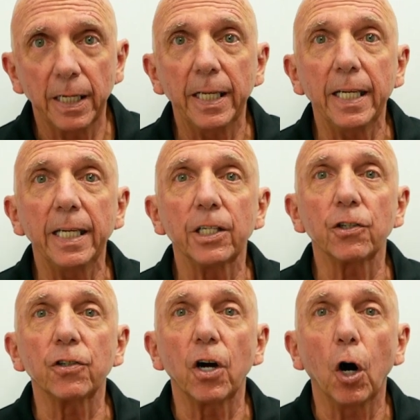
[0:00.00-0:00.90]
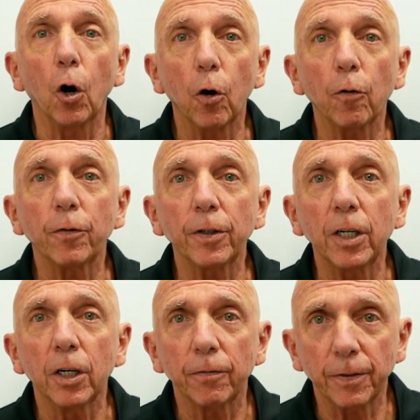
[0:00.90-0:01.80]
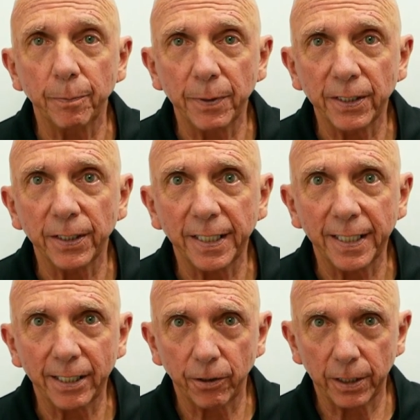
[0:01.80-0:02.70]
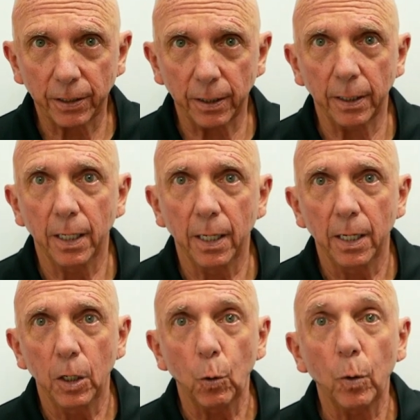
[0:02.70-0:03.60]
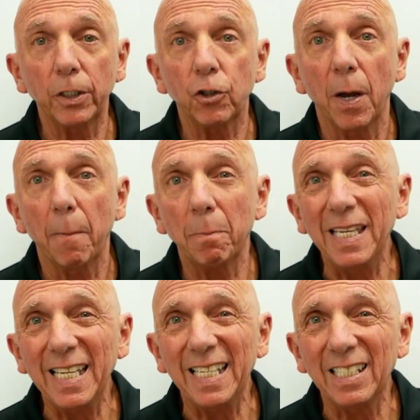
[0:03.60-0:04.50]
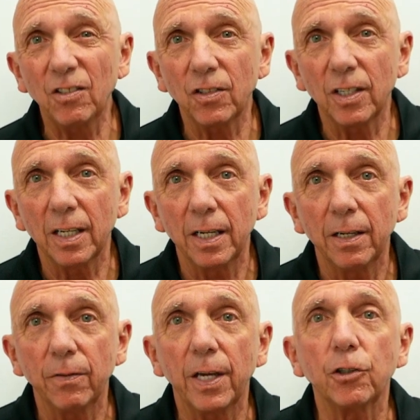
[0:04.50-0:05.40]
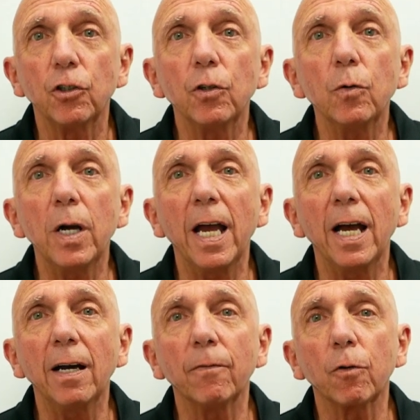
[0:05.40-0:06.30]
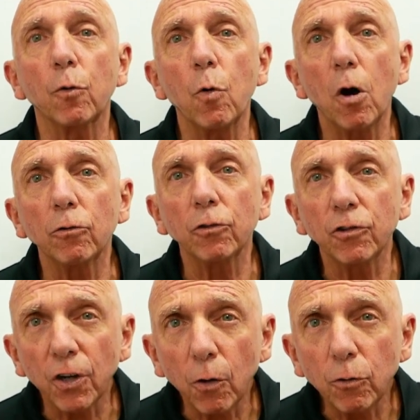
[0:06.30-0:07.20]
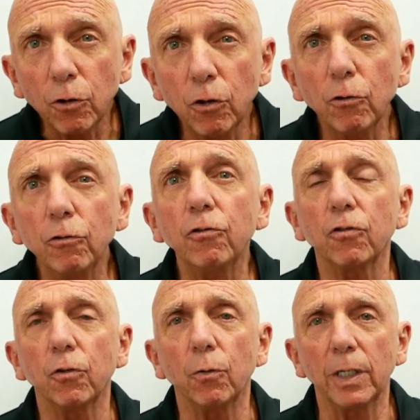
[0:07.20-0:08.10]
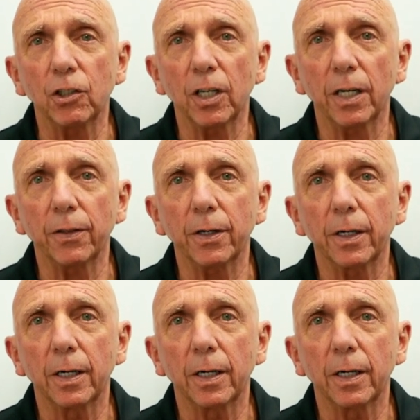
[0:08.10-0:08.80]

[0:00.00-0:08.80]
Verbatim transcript: is over-familiarity, which means that you have grown so used to each other